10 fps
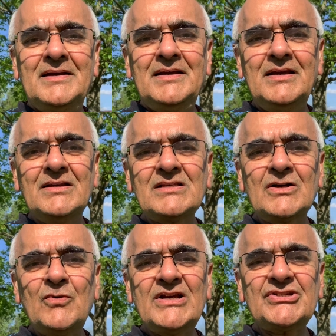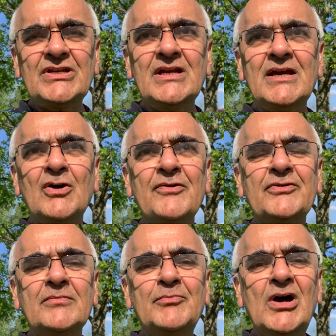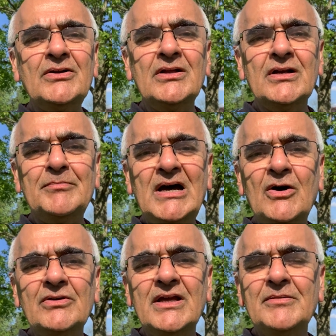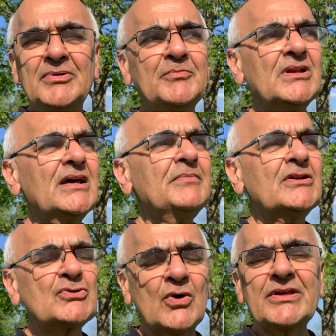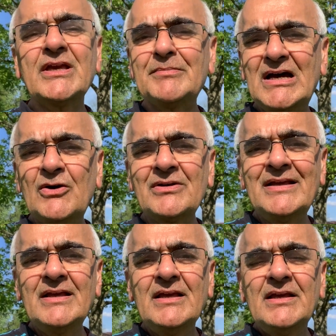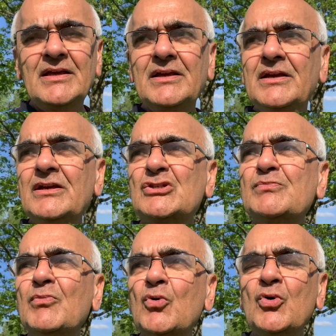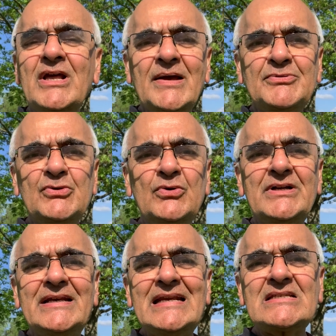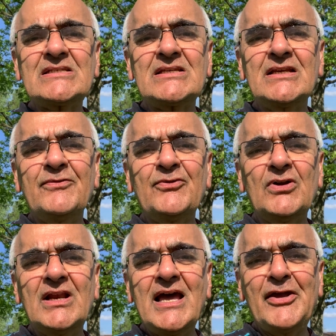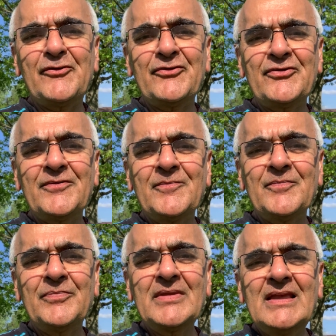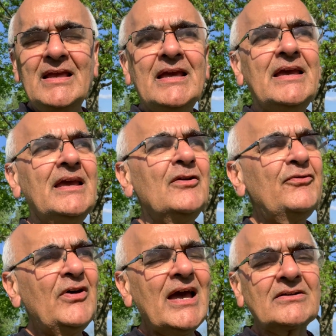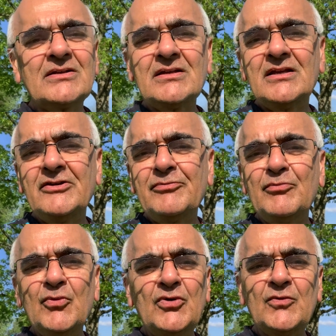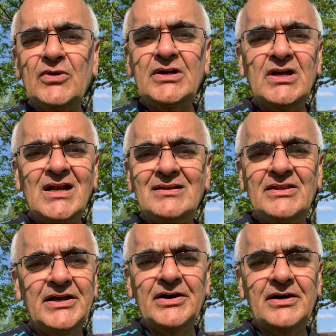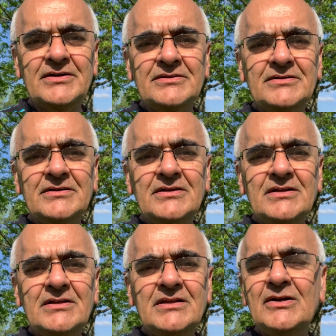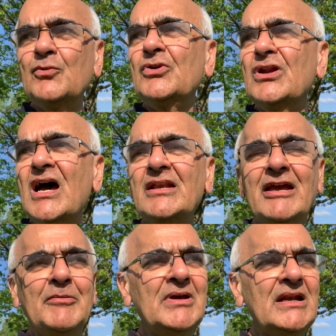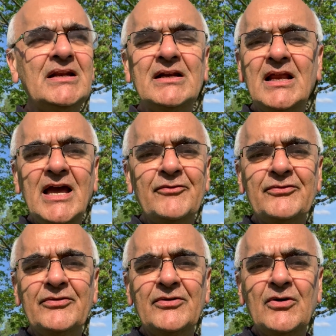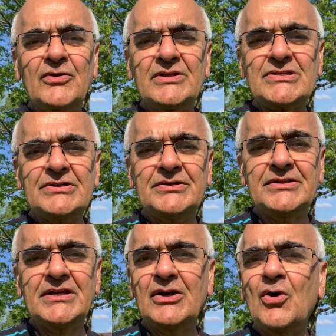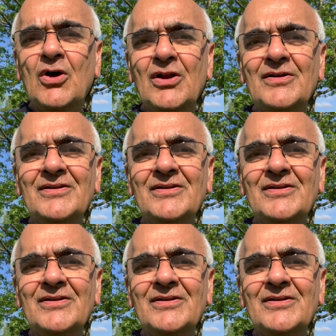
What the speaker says: Here is a question I often ponder about and people have been talking about. Is moon absolutely necessary for life? In fact, if moon were not there would not have been any life on this earth at all.